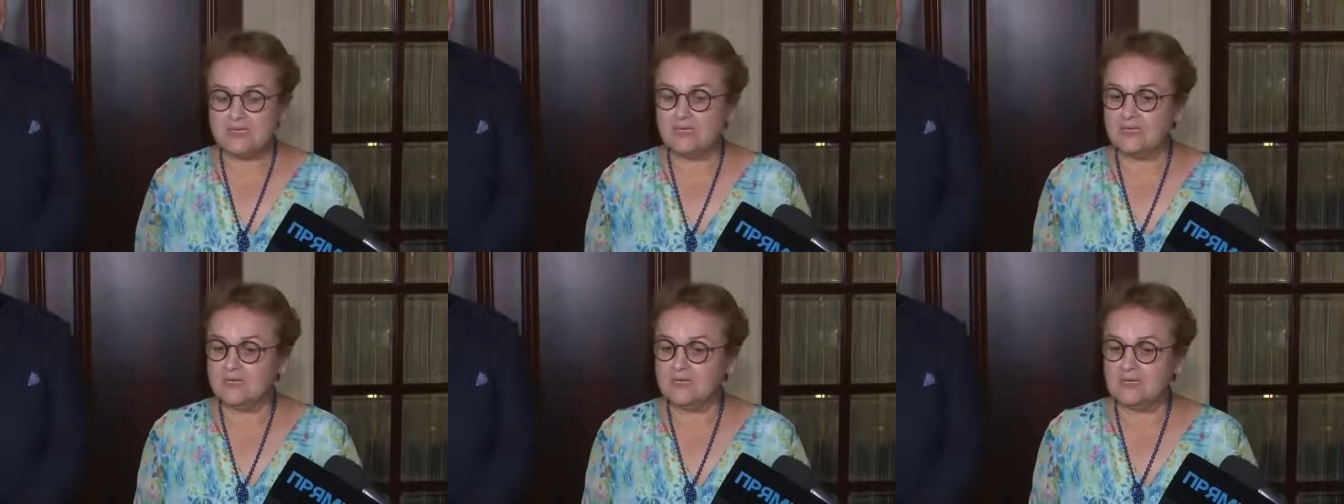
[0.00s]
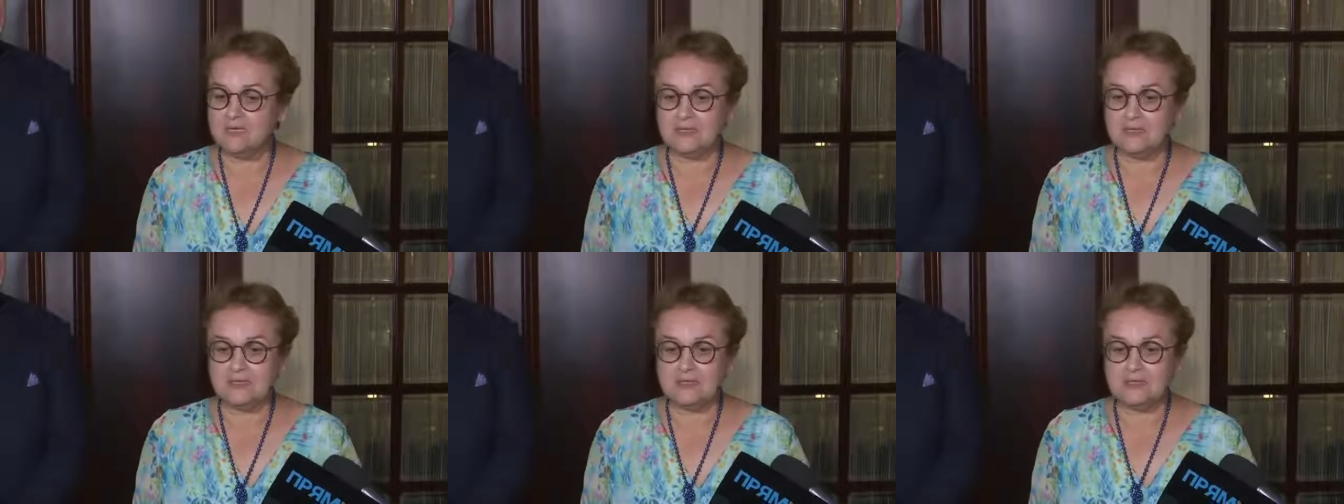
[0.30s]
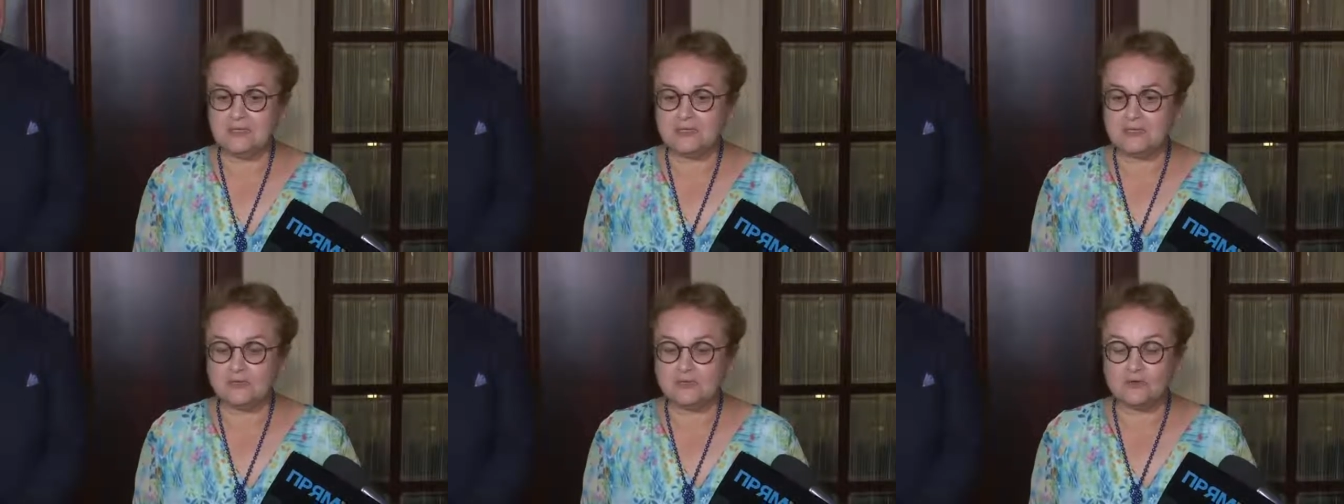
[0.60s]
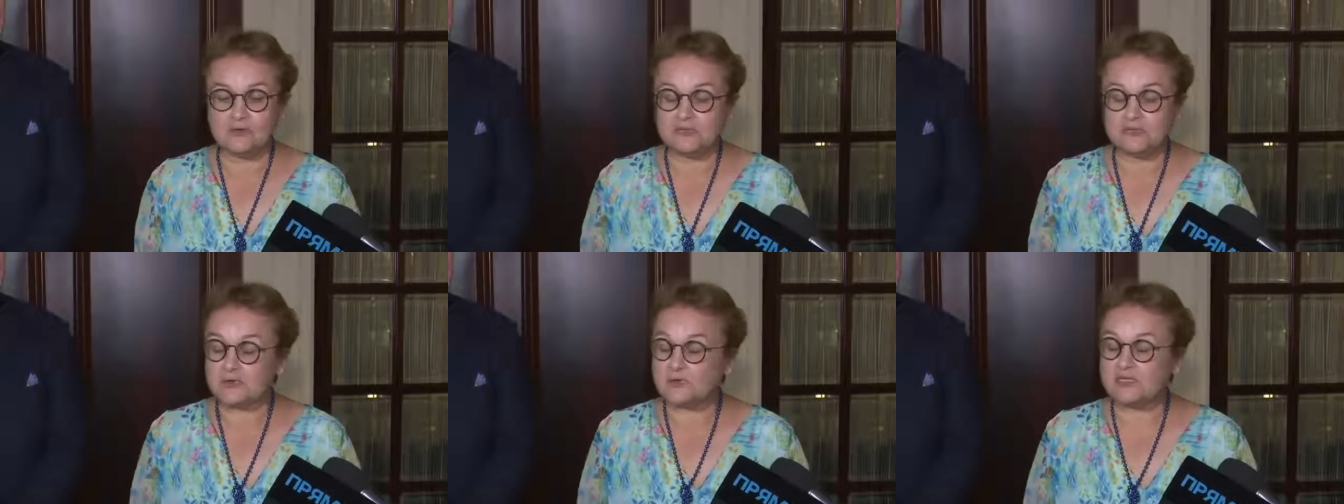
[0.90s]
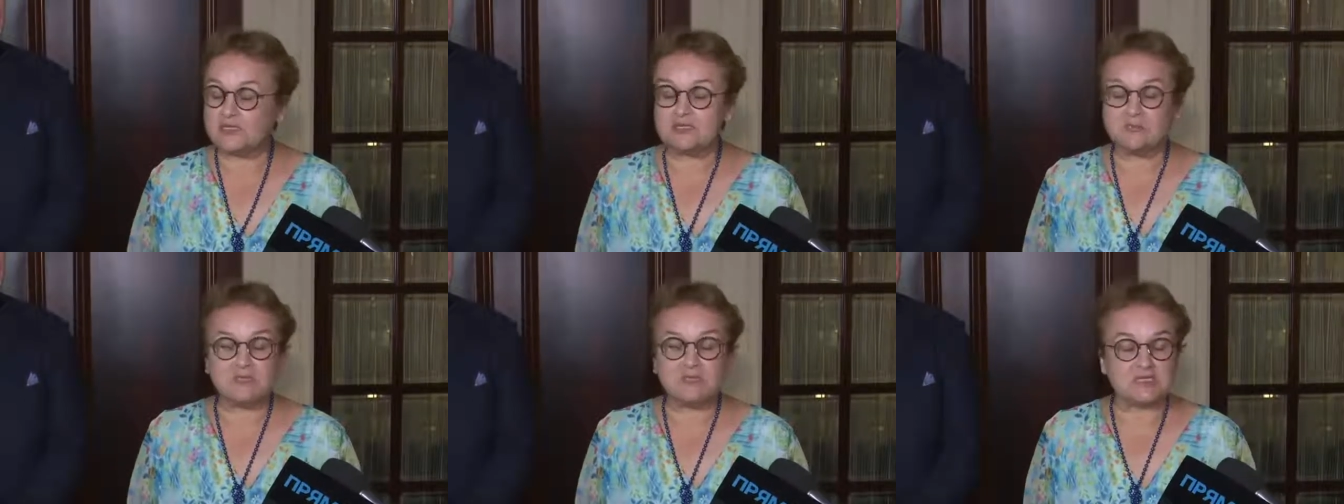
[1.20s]
uh, also
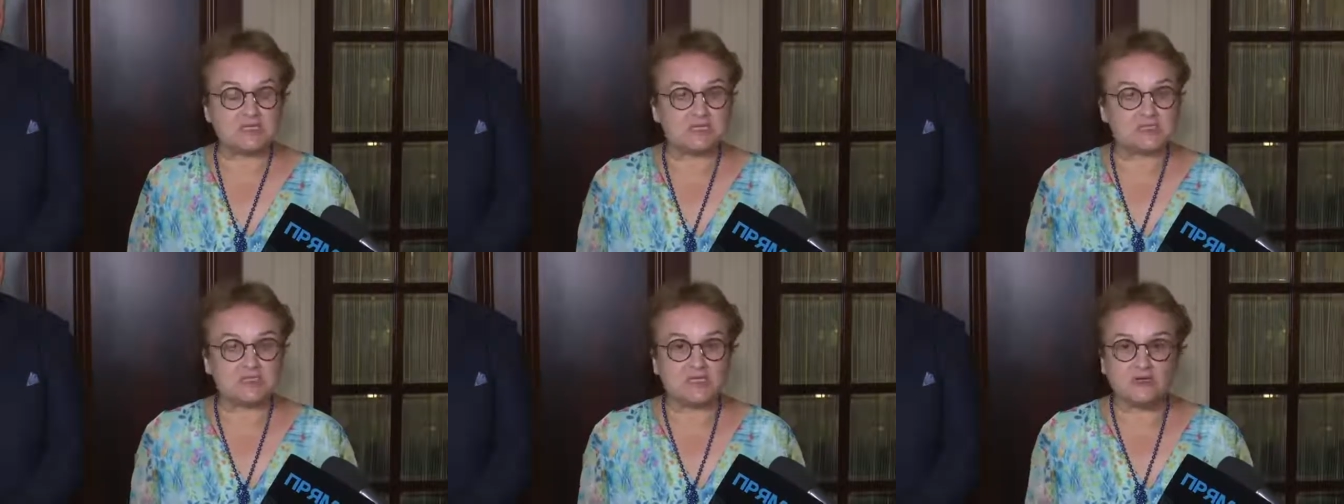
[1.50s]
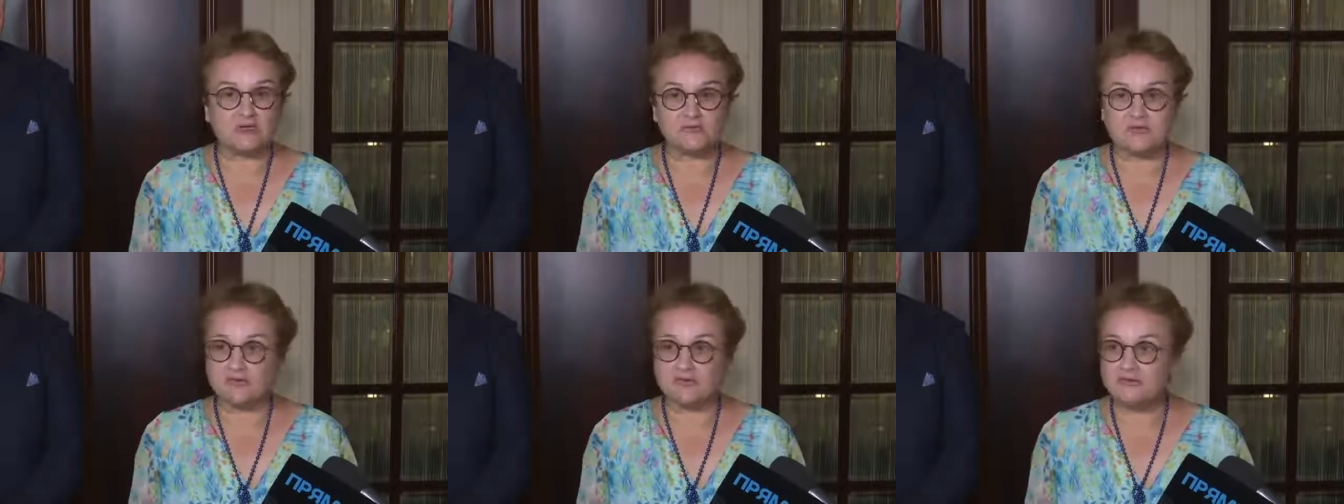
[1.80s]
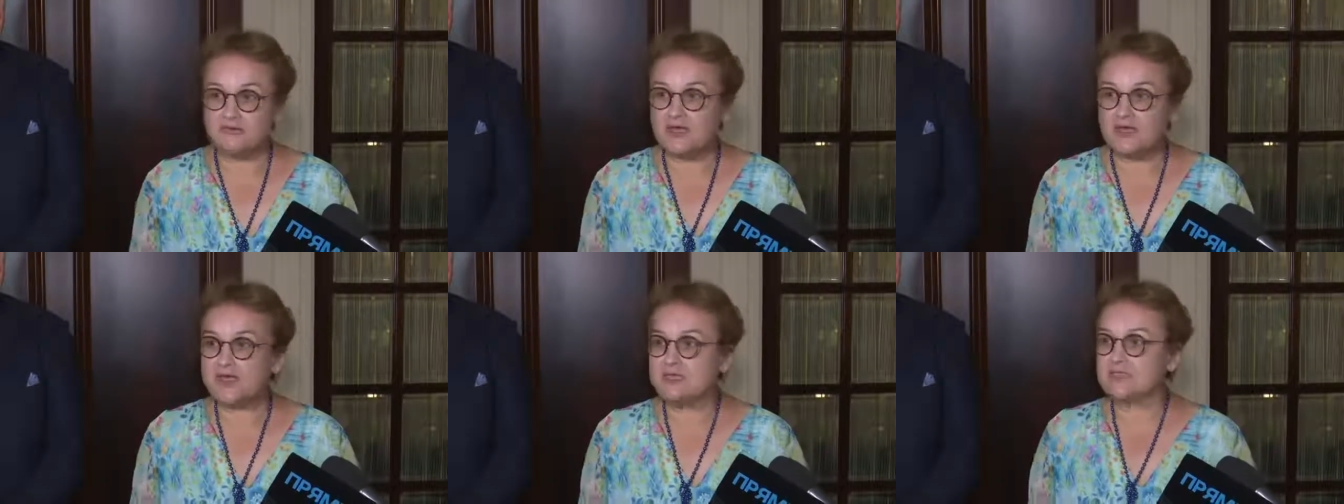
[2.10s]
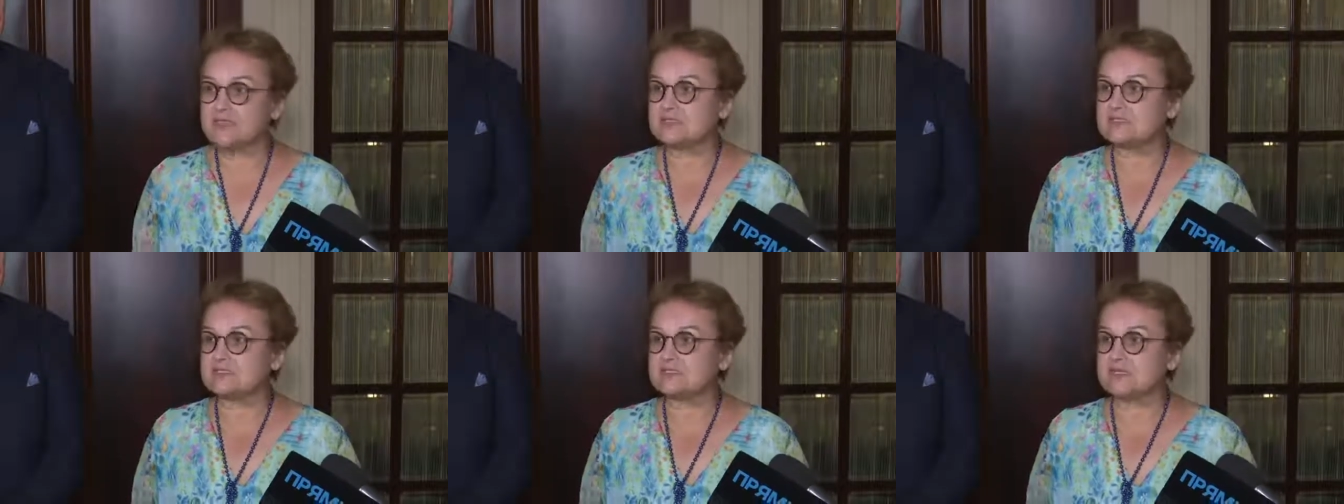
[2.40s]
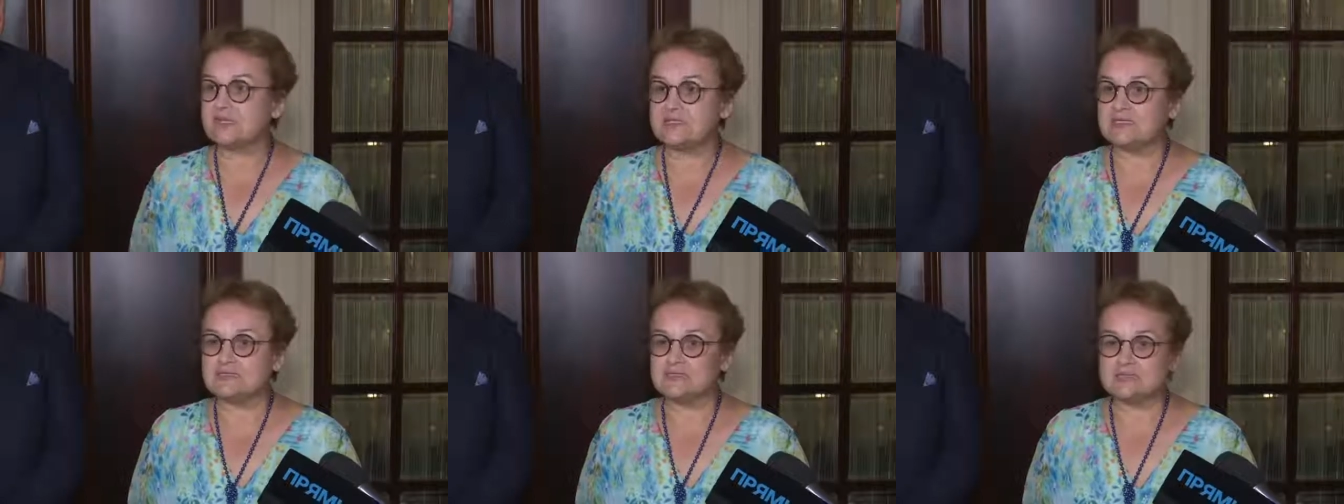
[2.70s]
in the Ministry of
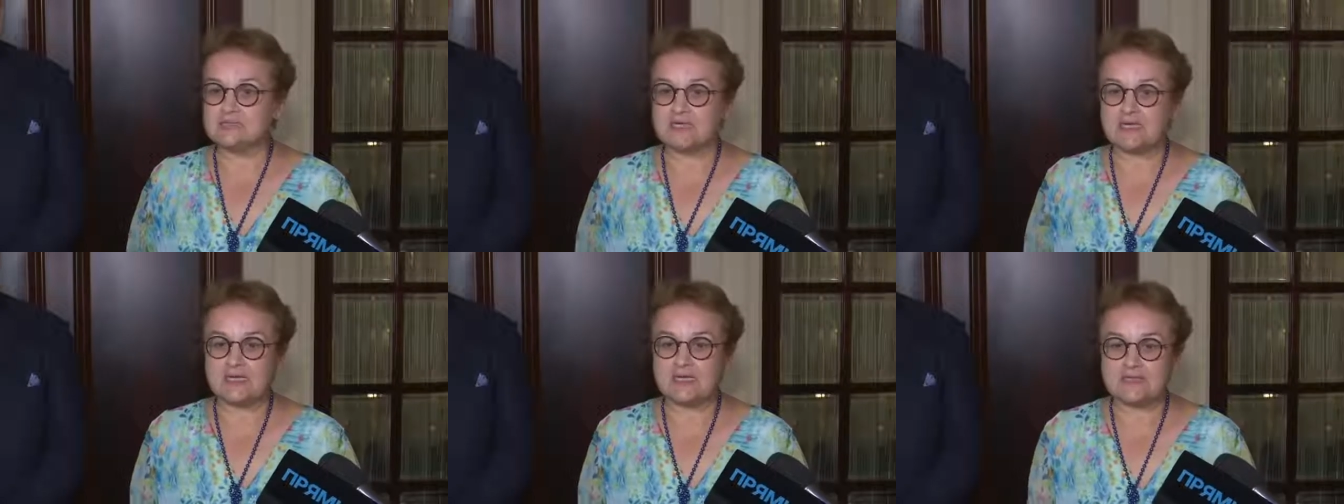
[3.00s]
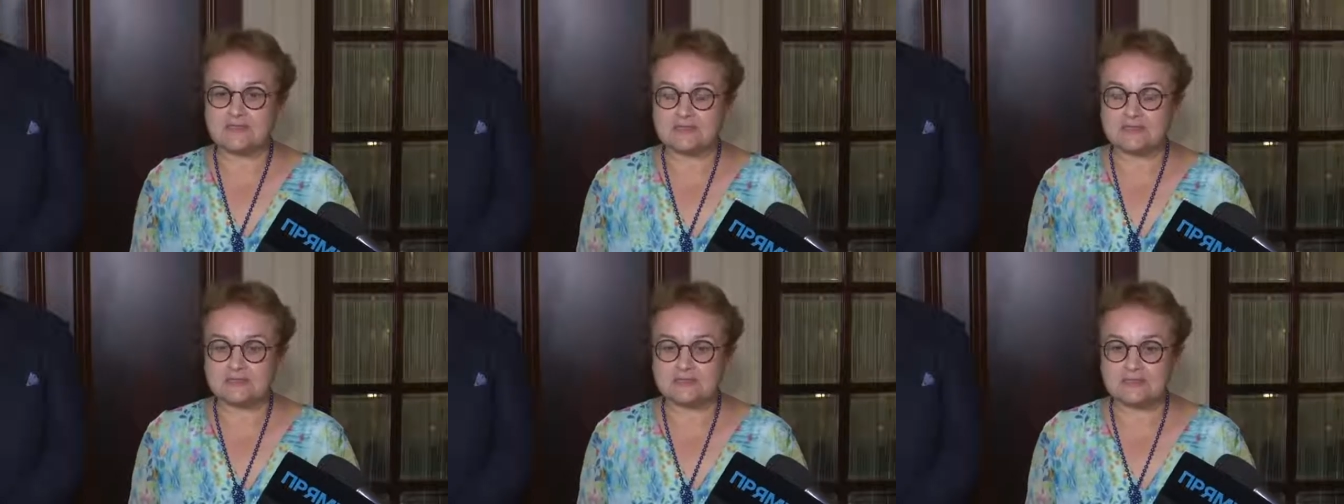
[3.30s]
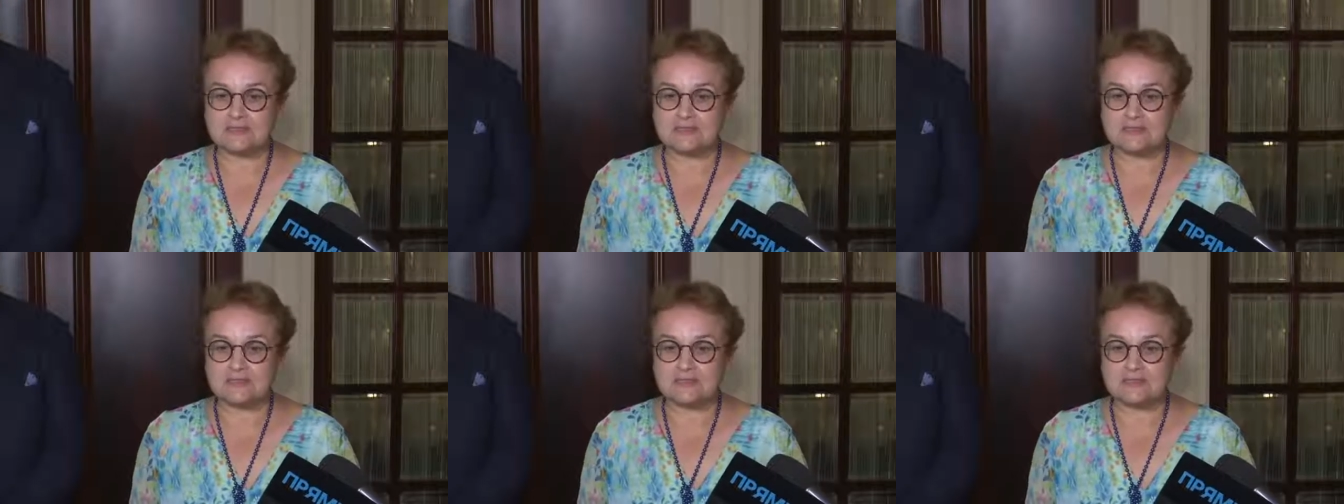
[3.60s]
Defense and, and